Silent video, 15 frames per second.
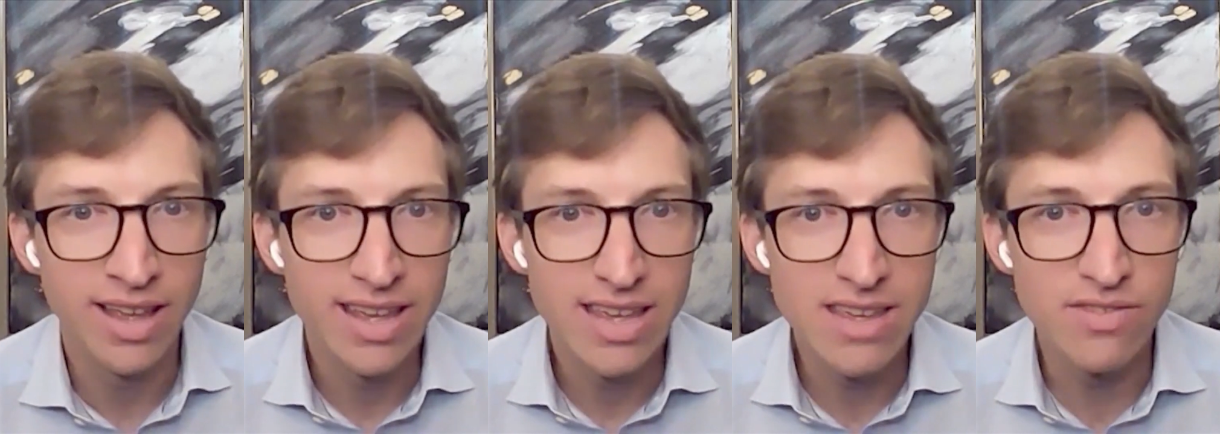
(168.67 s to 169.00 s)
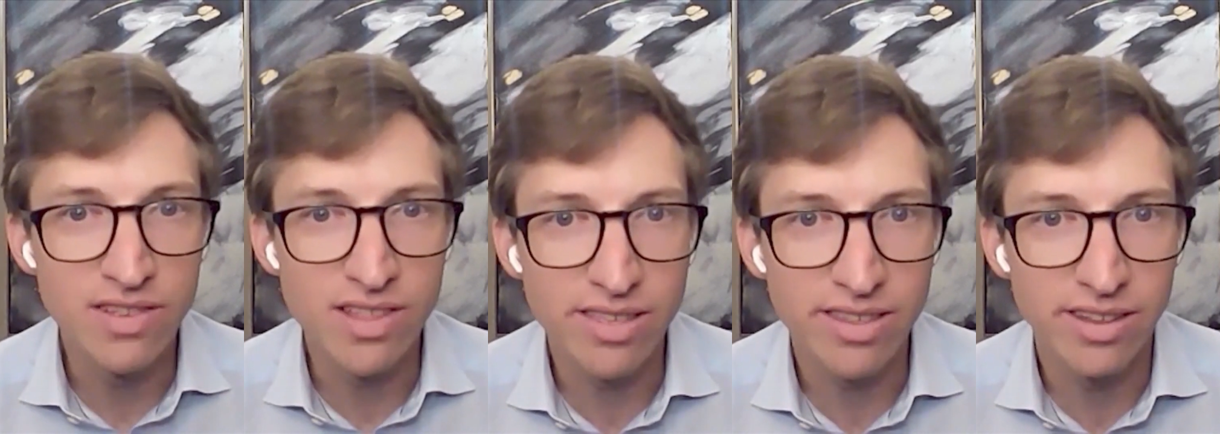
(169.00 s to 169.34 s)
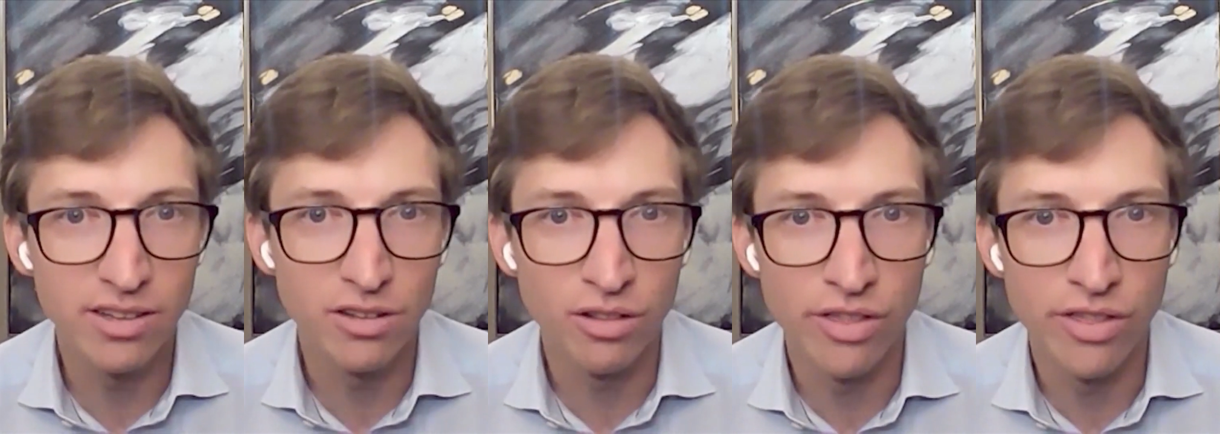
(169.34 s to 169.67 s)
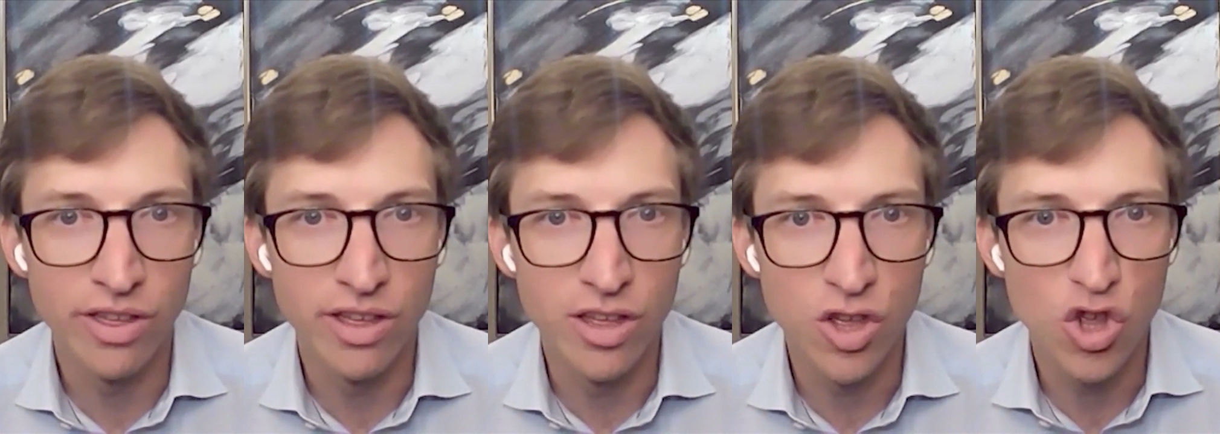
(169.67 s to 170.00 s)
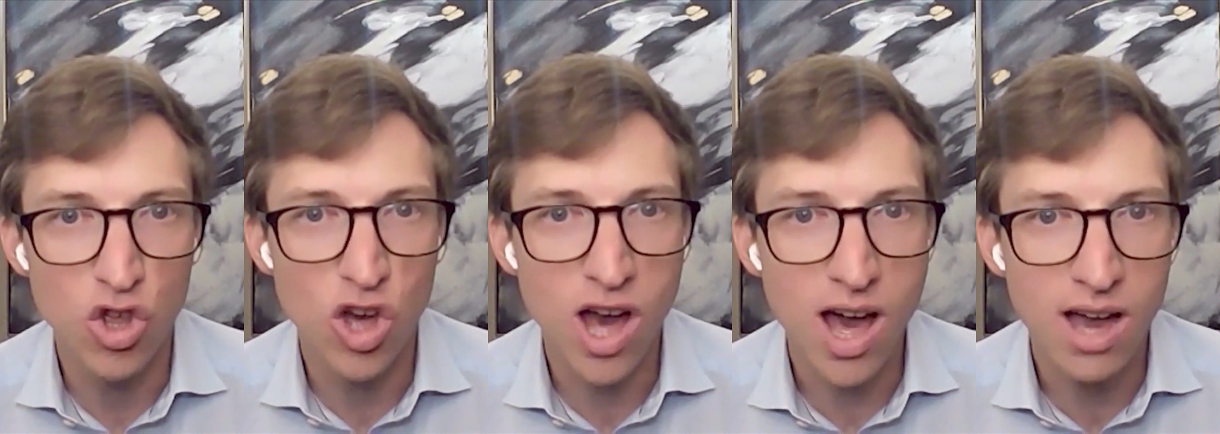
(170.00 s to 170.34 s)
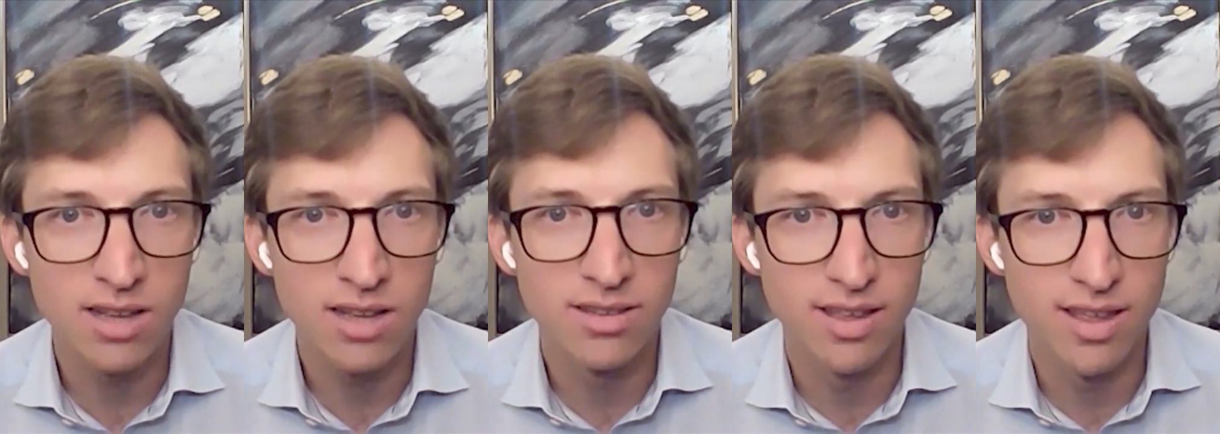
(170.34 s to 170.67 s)
even still, the shock
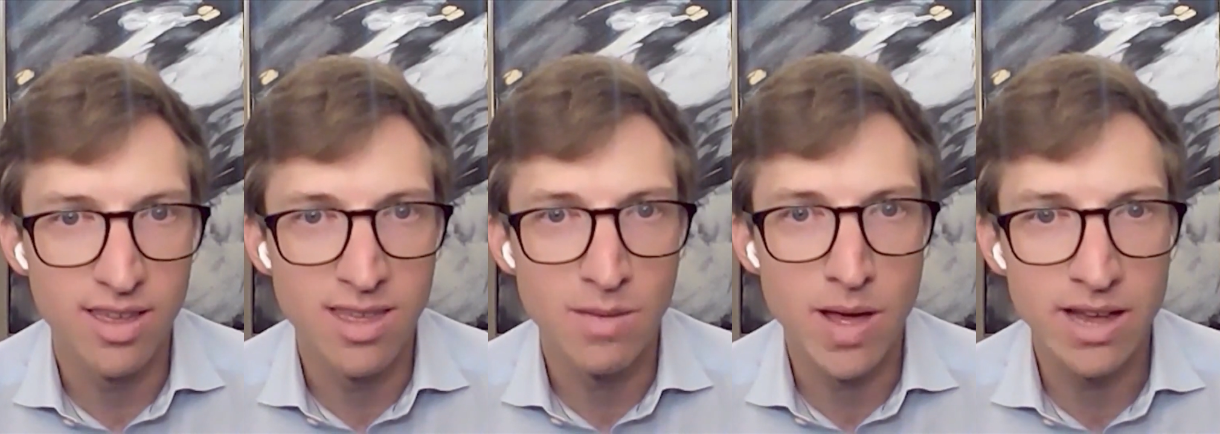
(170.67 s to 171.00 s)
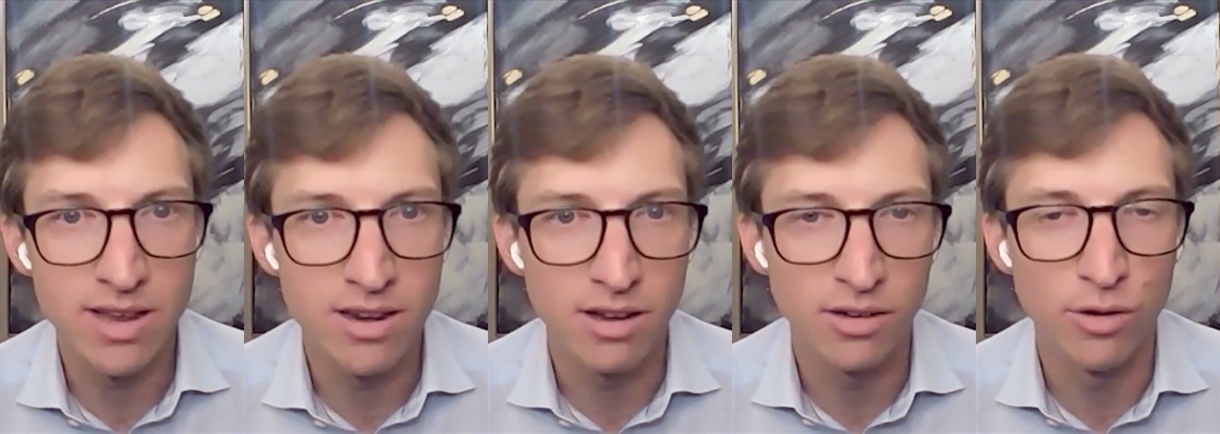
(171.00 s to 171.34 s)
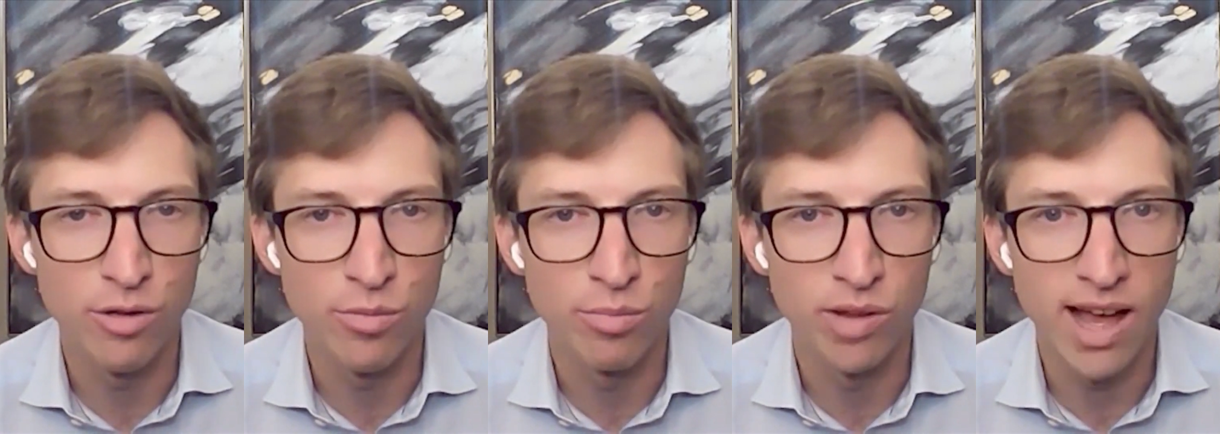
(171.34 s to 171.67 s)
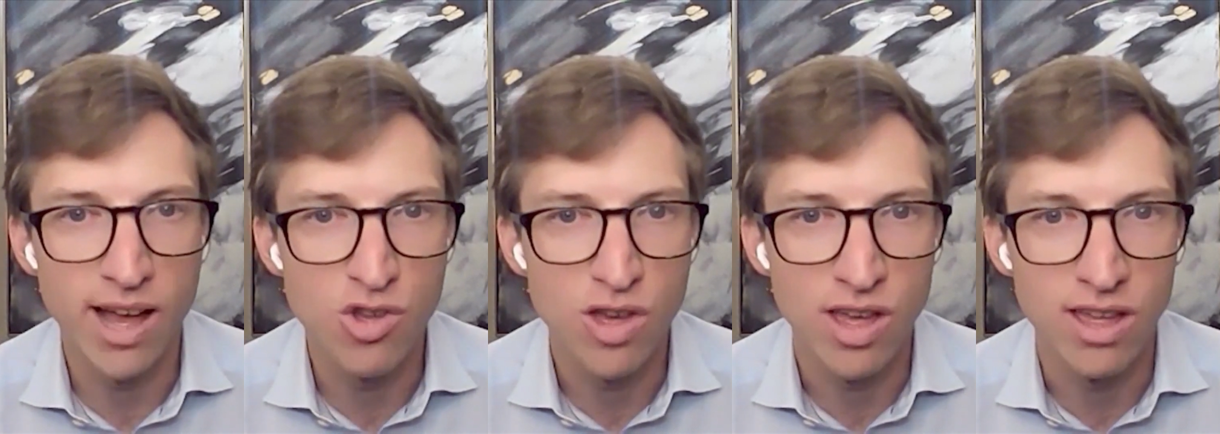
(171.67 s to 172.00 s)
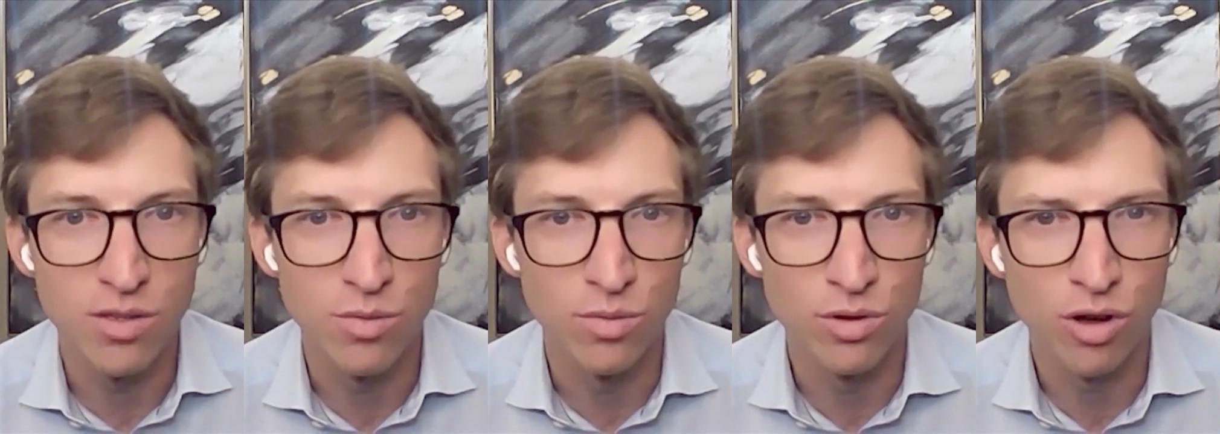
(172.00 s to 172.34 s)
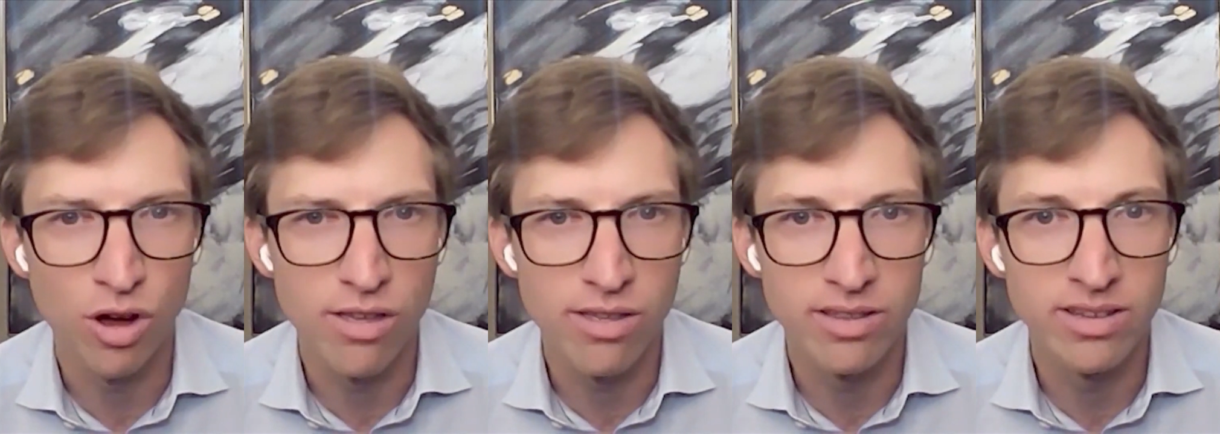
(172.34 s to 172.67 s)
to semiconductor supply chains would
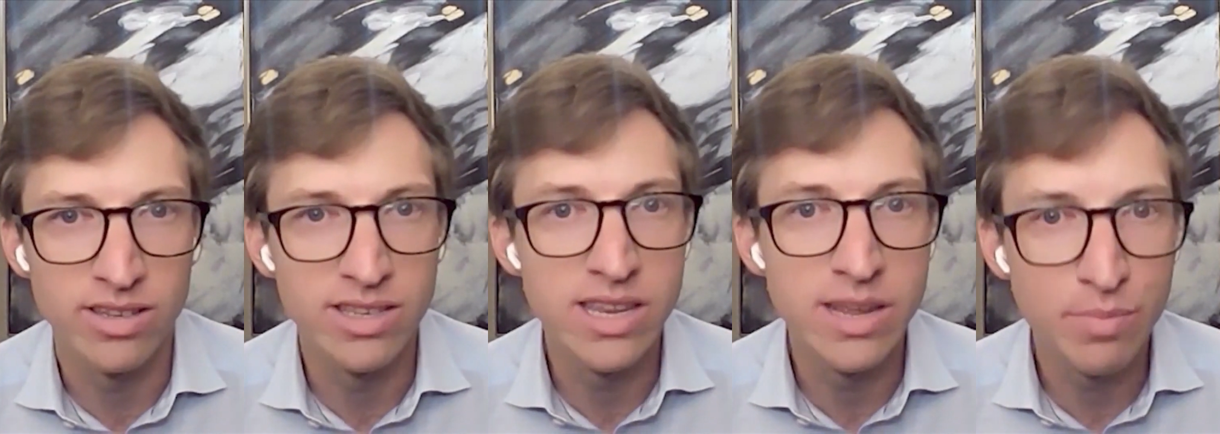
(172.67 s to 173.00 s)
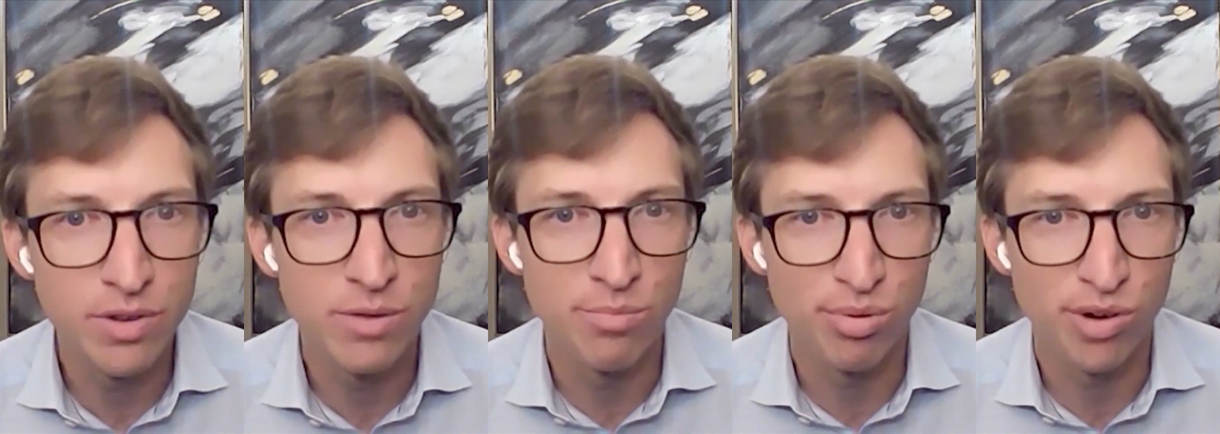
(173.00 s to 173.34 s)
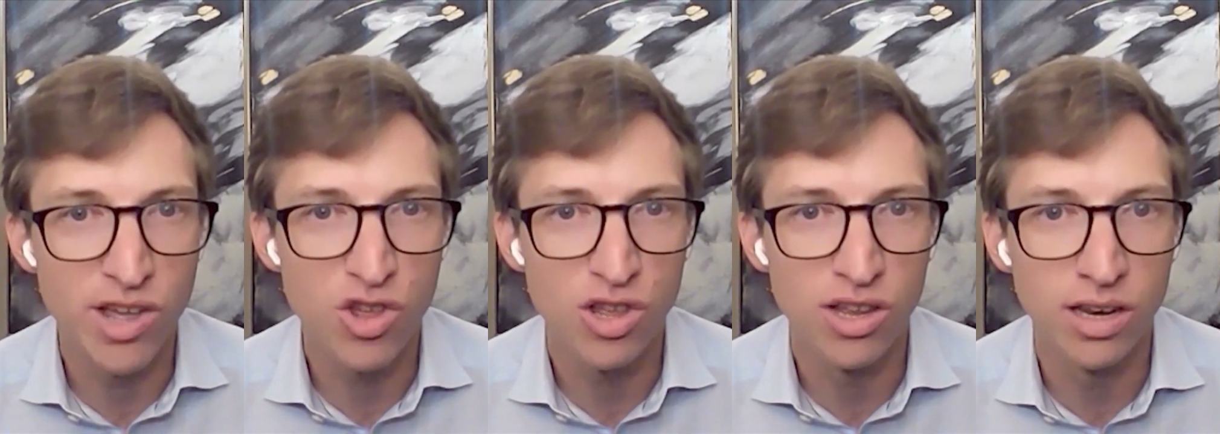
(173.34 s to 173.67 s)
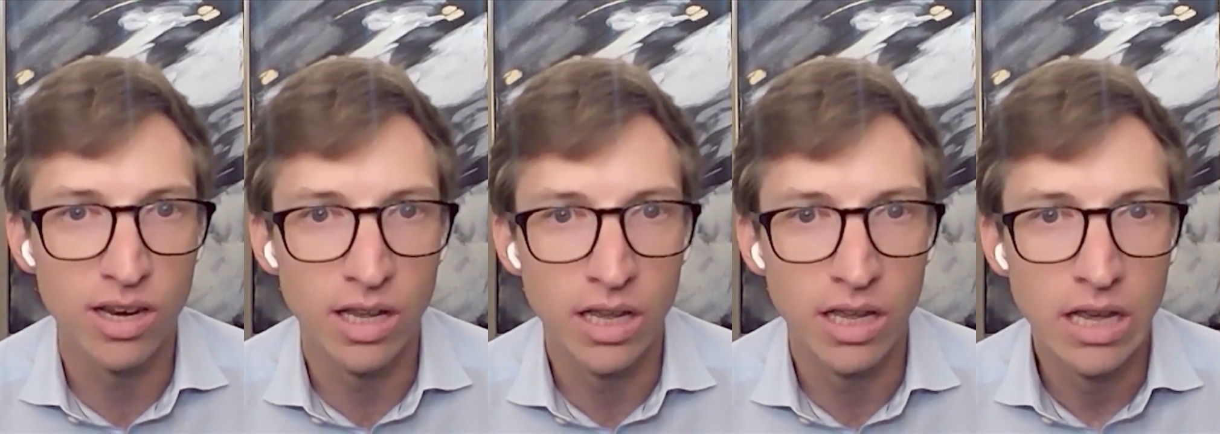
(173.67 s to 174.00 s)
cause a deep depression